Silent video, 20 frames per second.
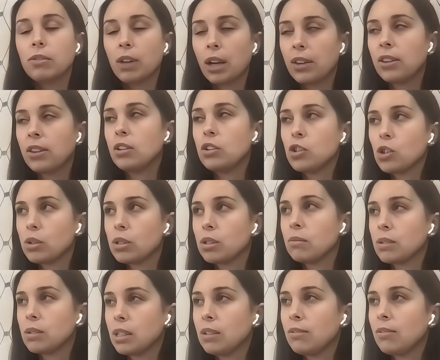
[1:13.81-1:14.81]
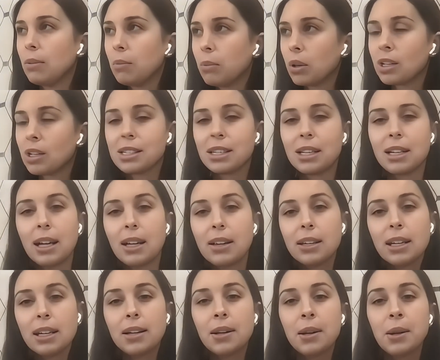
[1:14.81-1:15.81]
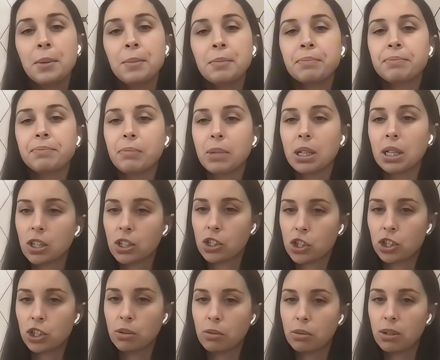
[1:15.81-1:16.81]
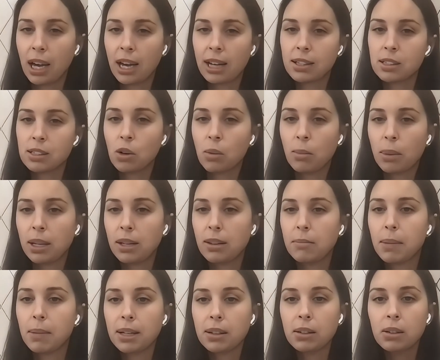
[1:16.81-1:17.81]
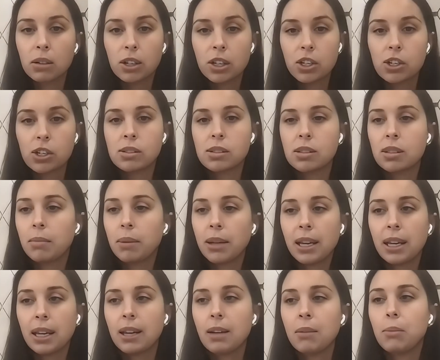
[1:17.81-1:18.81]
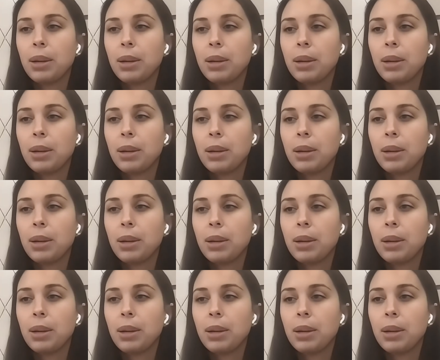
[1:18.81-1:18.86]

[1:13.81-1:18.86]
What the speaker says: I think Josie was even worse than Elliot because she had so many medical issues in the beginning.